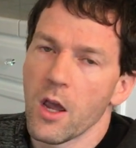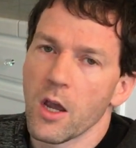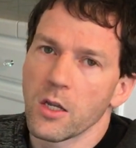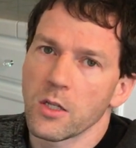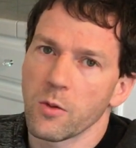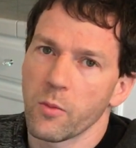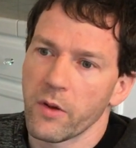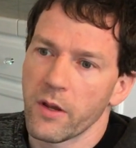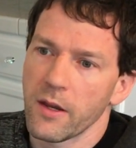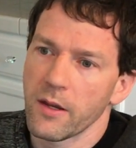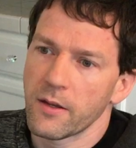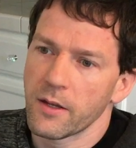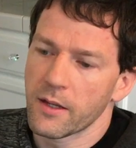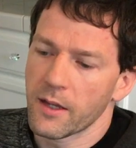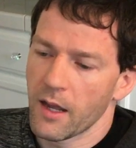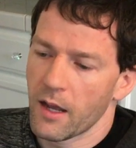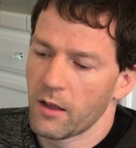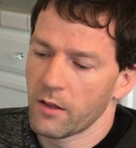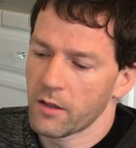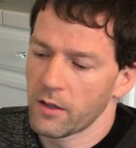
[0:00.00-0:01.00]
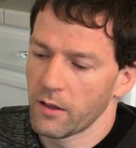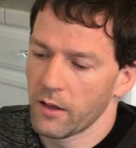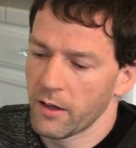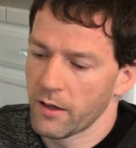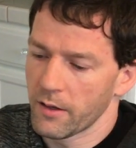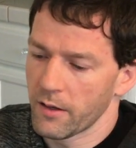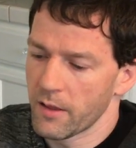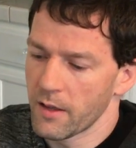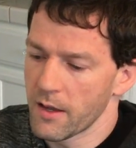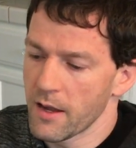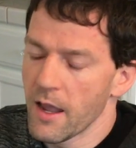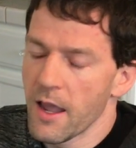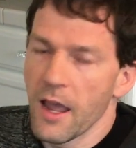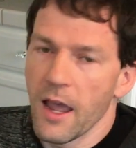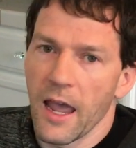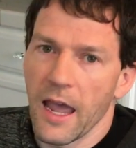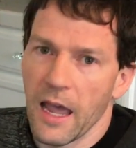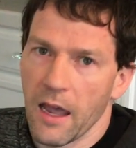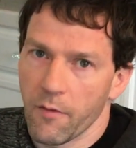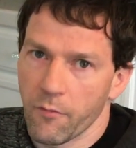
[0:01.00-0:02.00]
So we need to calculate the
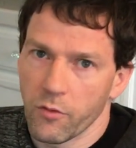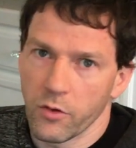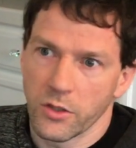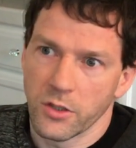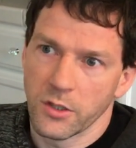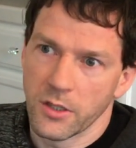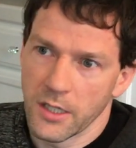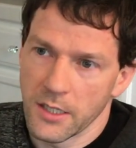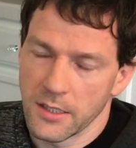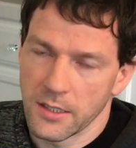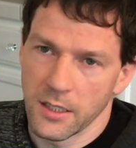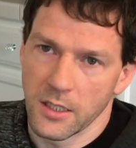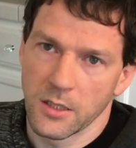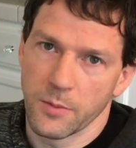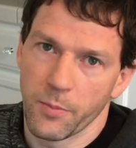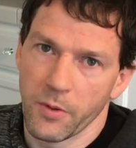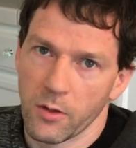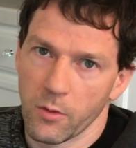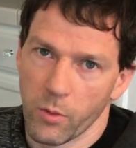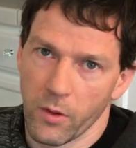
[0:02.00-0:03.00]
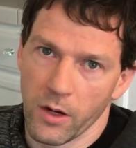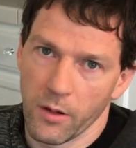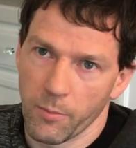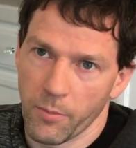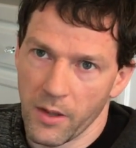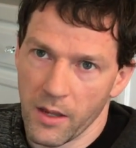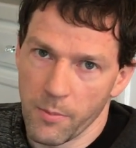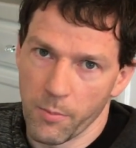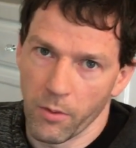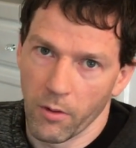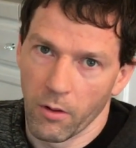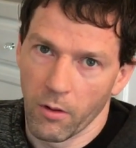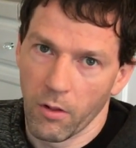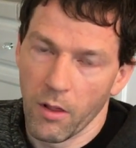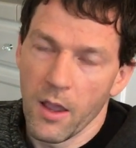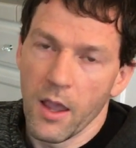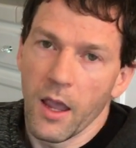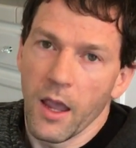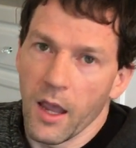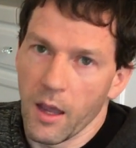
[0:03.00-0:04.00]
average distance between
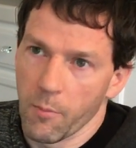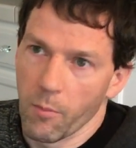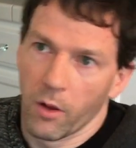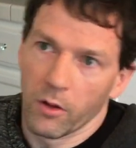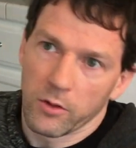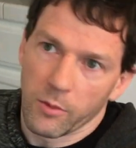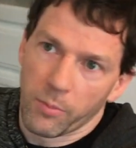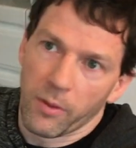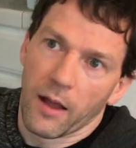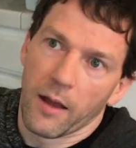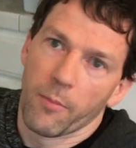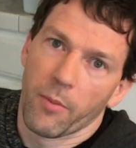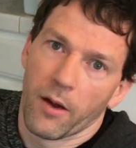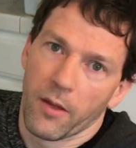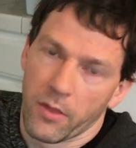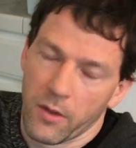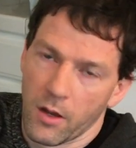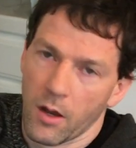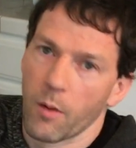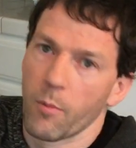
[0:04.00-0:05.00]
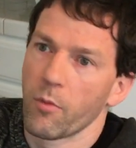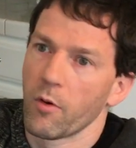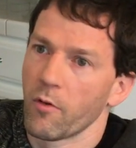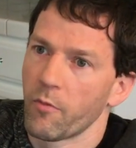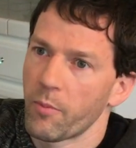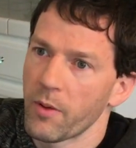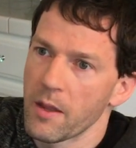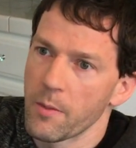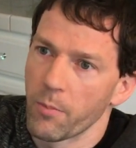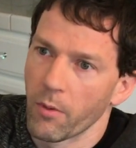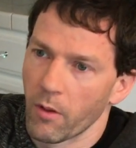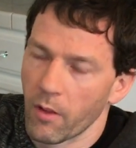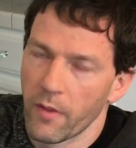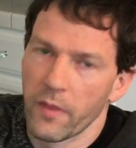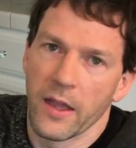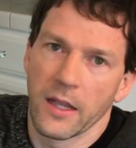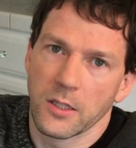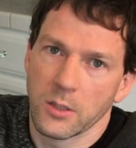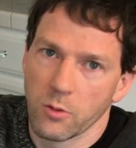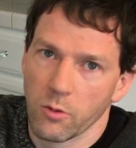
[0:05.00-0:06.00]
people and multiply by the number of people,
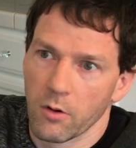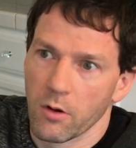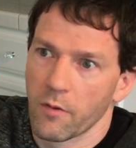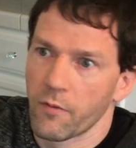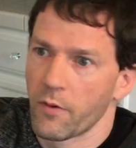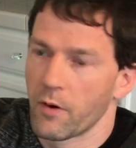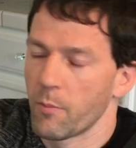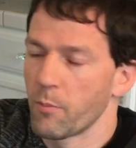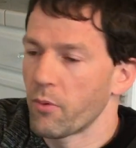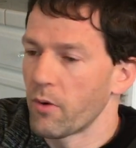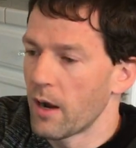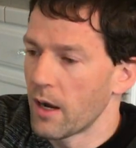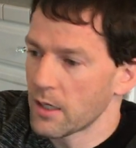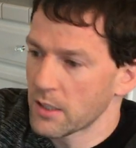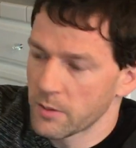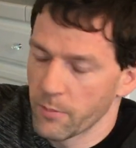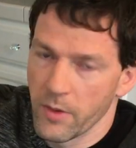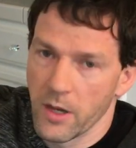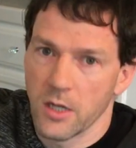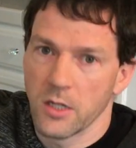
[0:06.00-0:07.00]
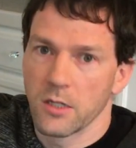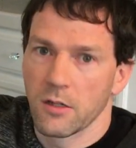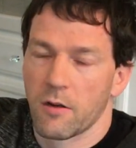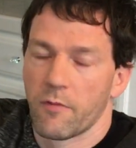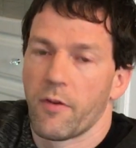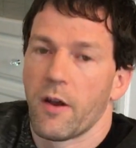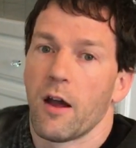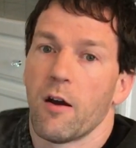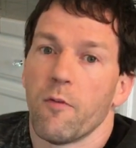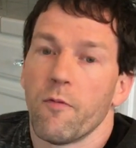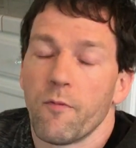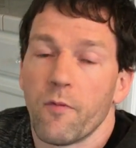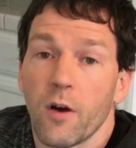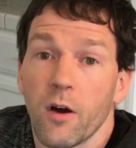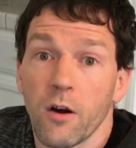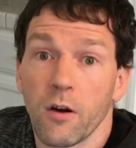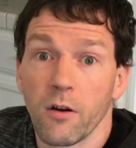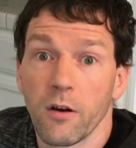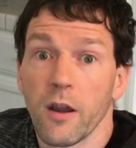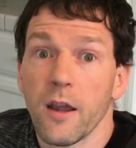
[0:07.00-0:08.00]
and that's sort of an approximation of how
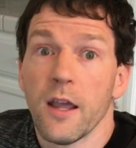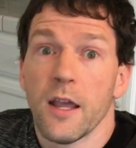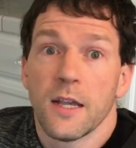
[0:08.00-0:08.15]
far